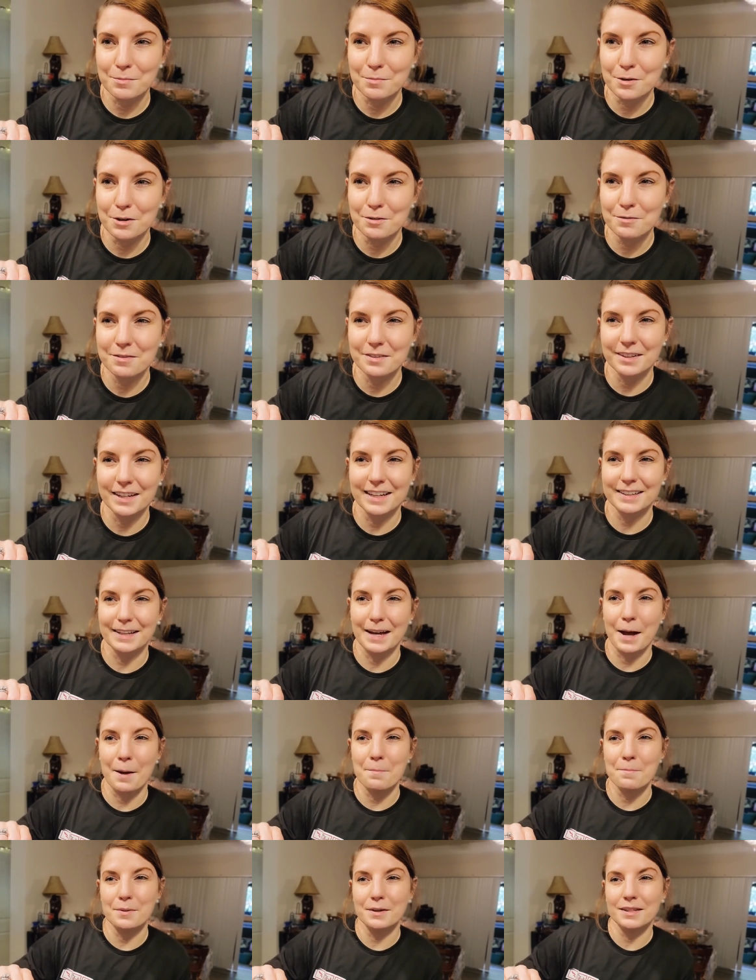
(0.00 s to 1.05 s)
moved like
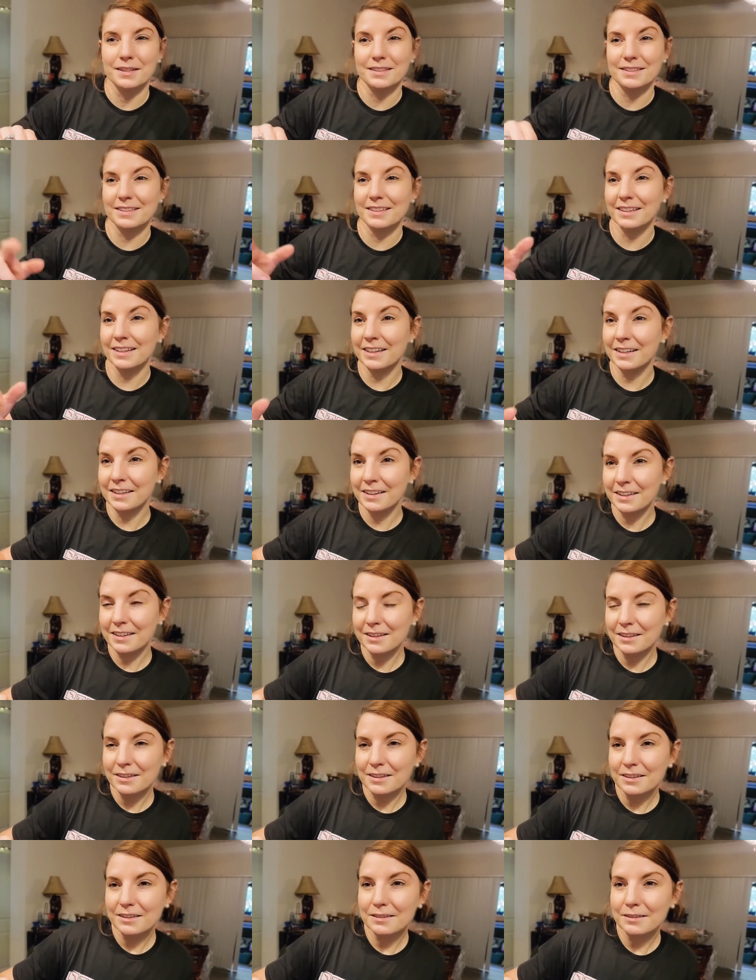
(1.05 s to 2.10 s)
that because
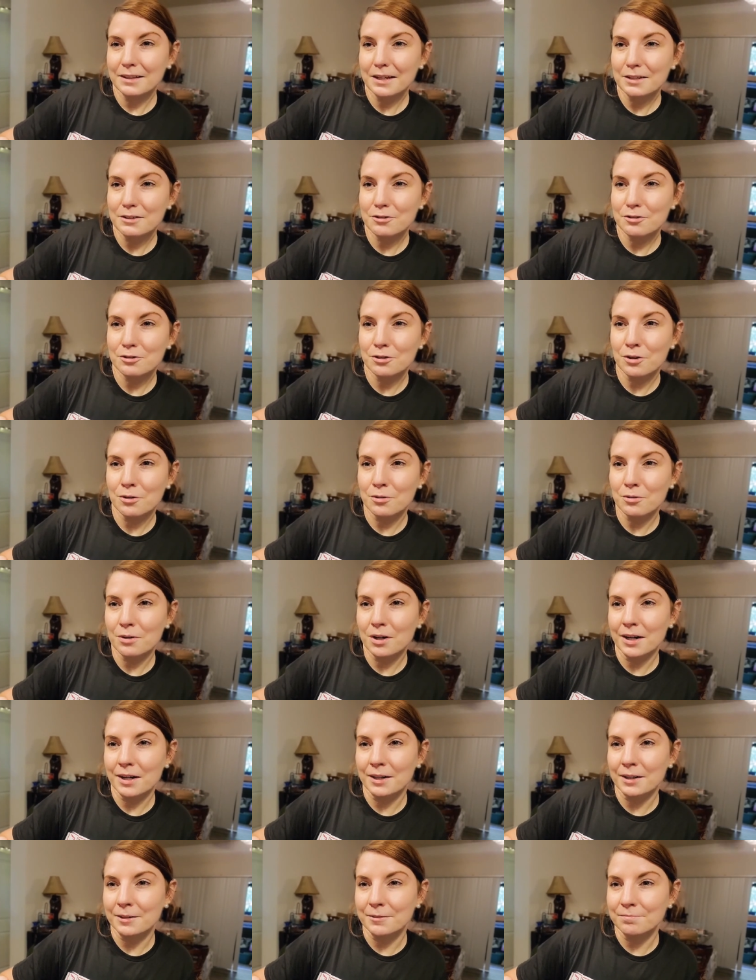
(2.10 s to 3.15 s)
that's so
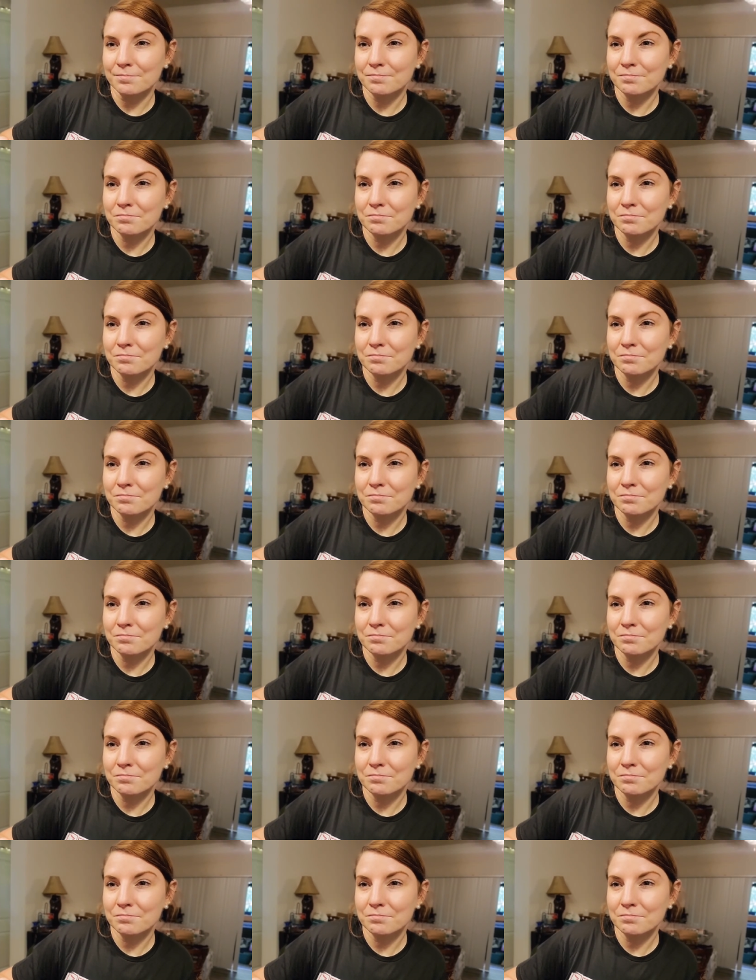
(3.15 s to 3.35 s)
uh,